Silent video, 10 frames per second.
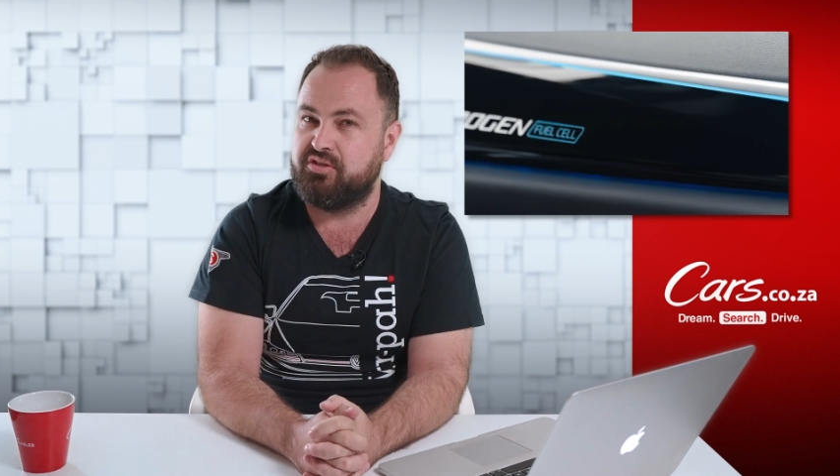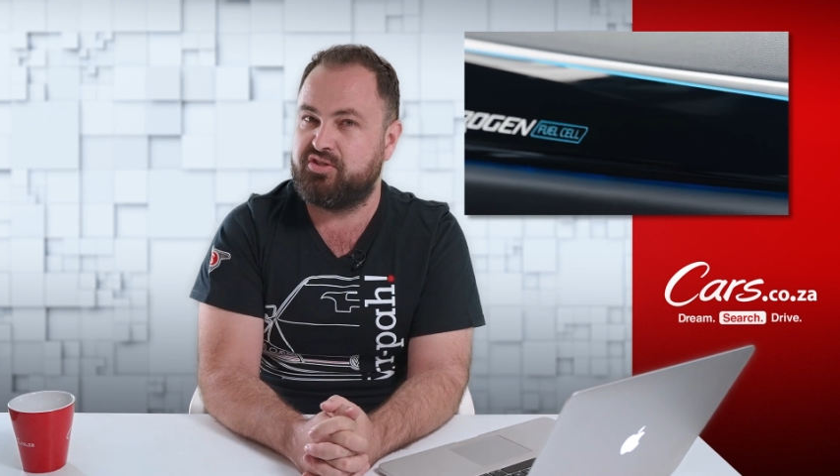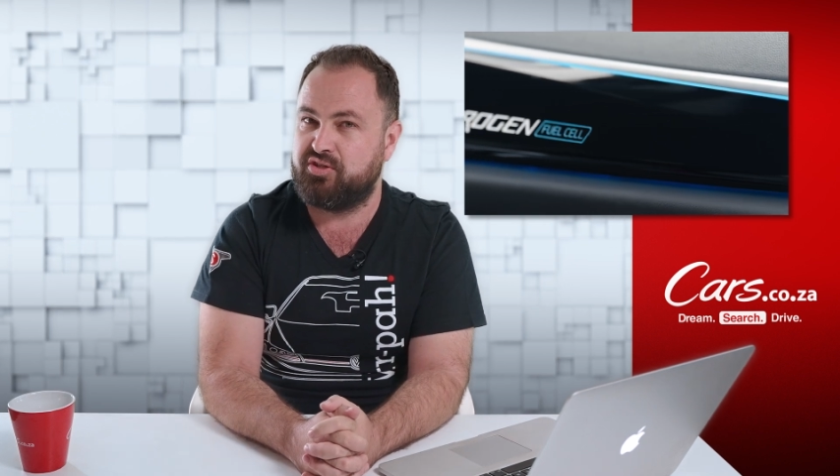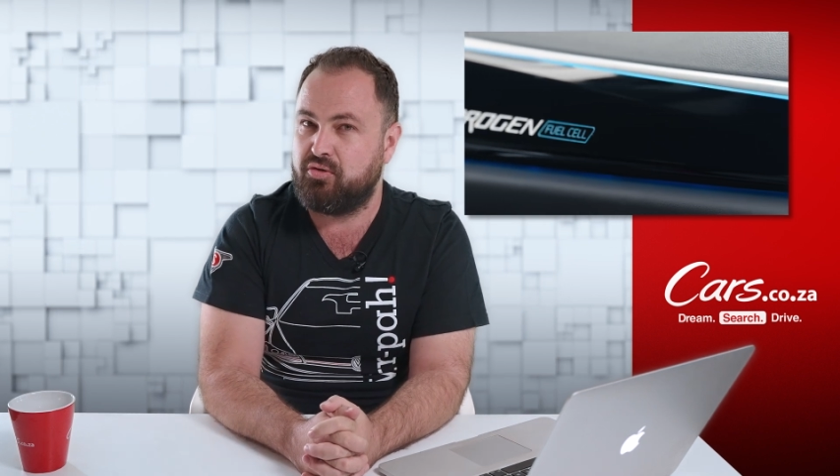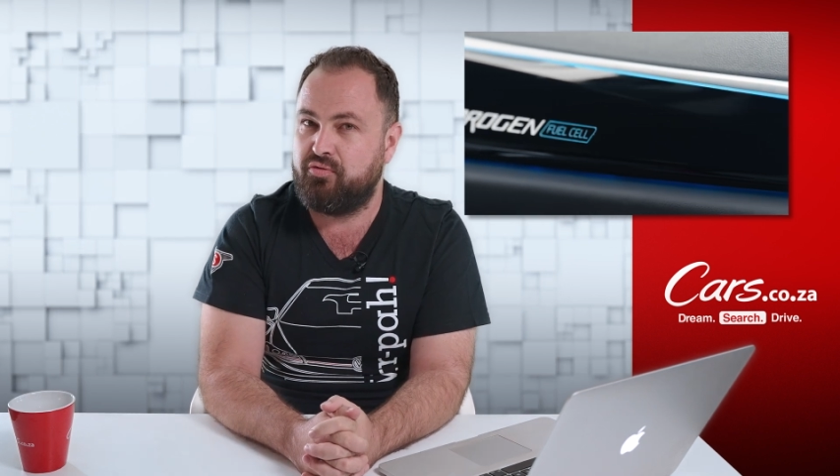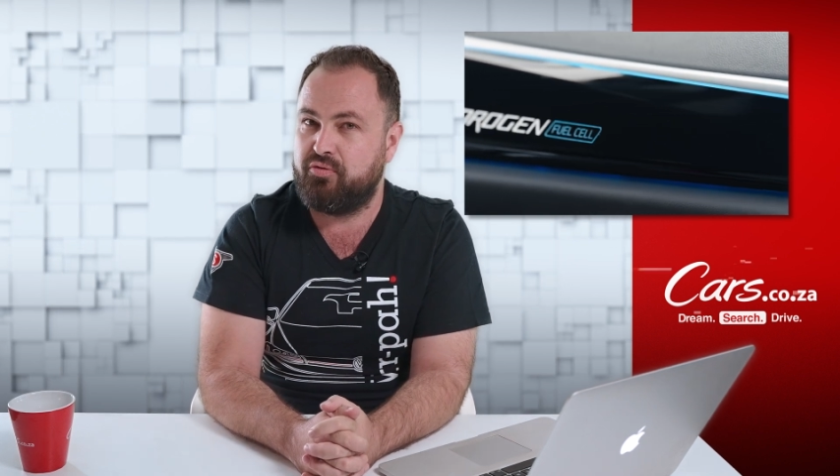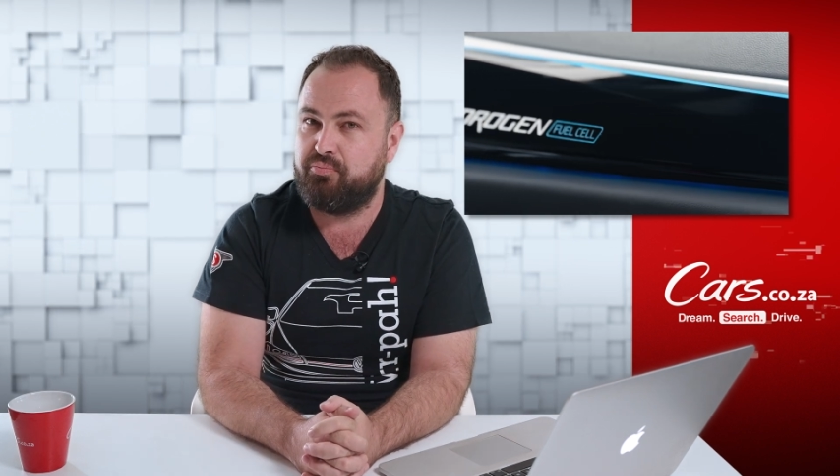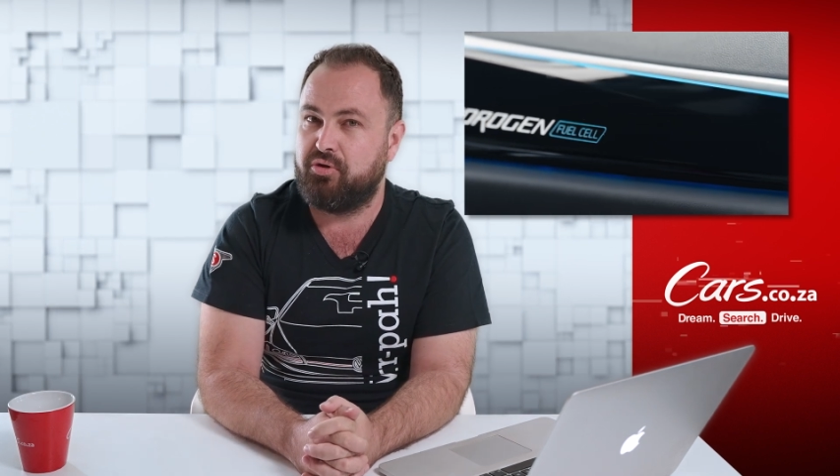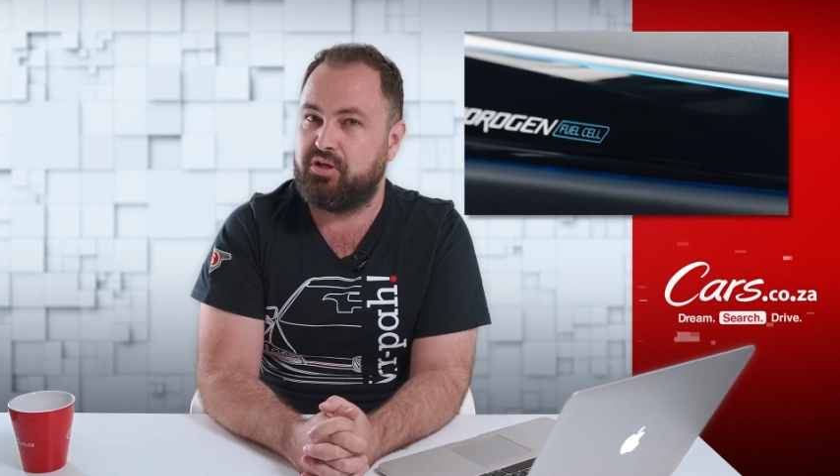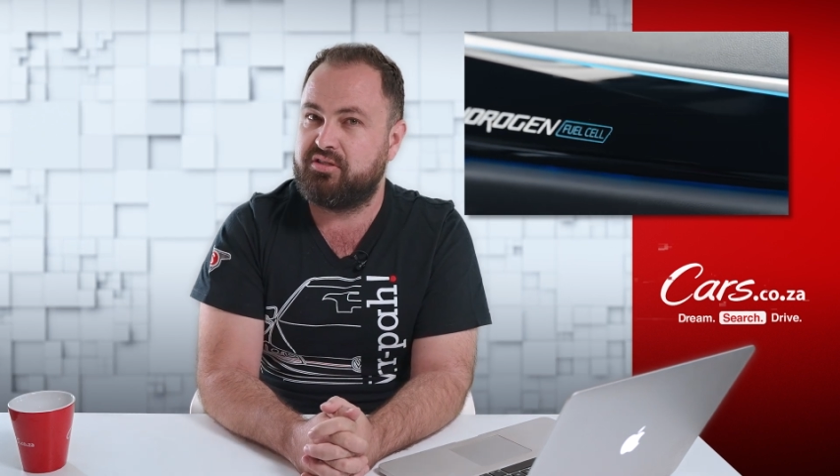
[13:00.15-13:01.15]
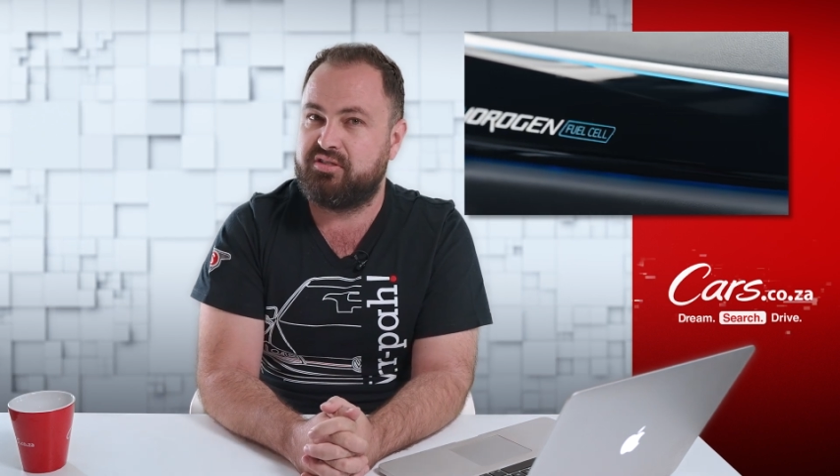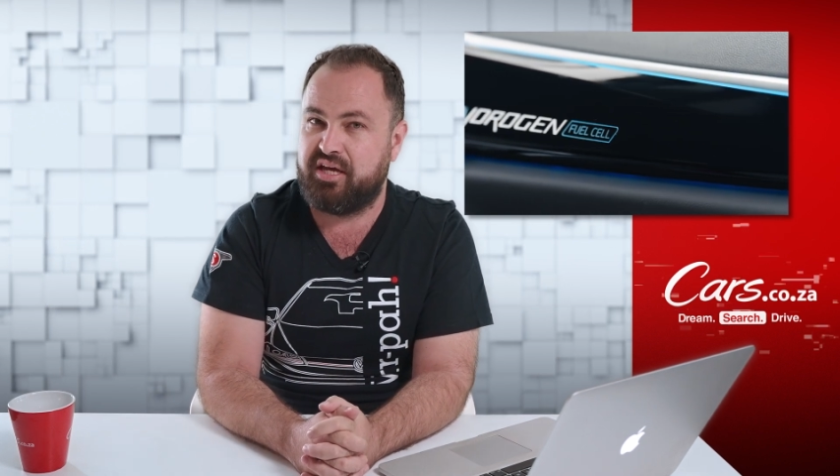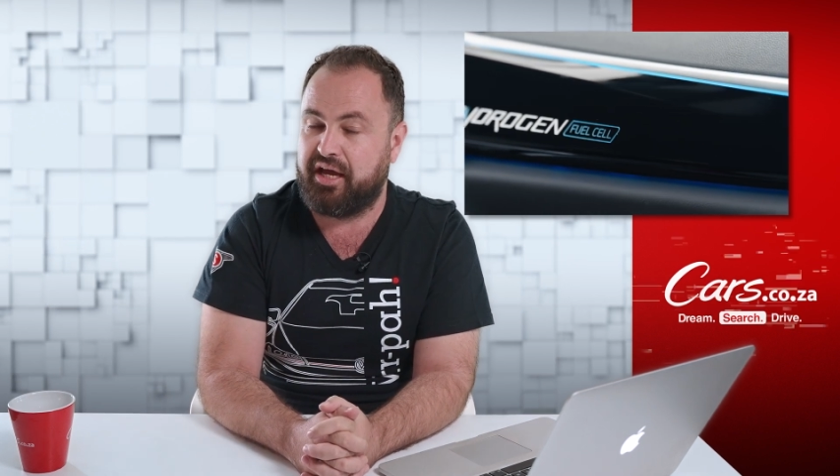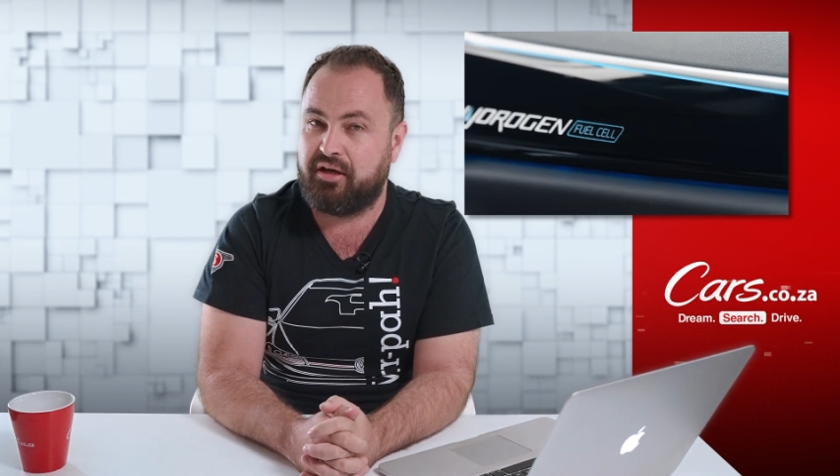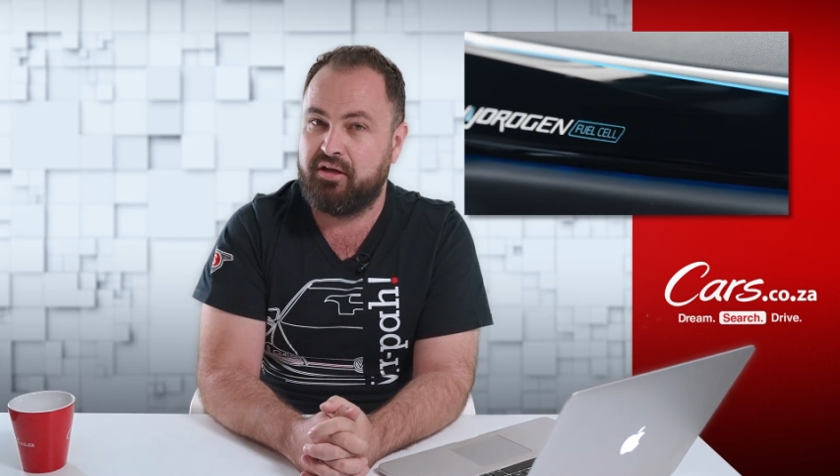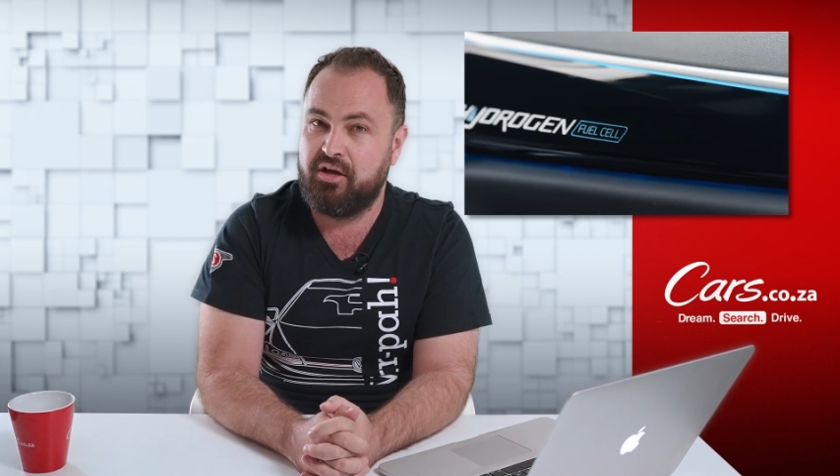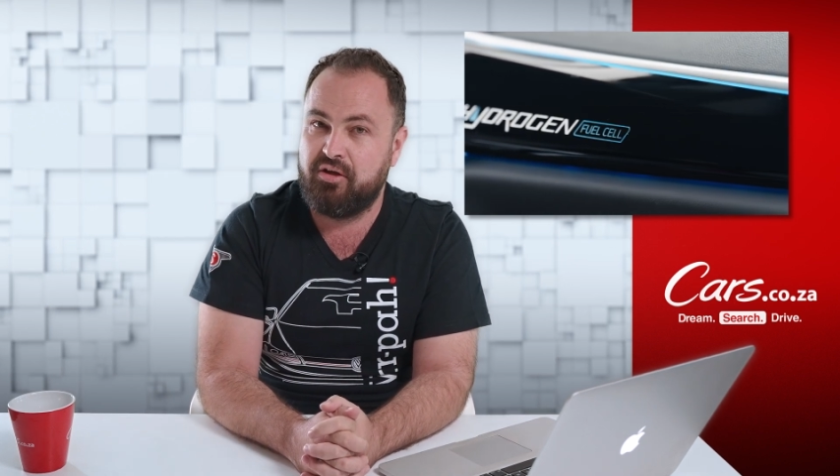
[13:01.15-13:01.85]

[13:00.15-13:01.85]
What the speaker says: silver bullet tech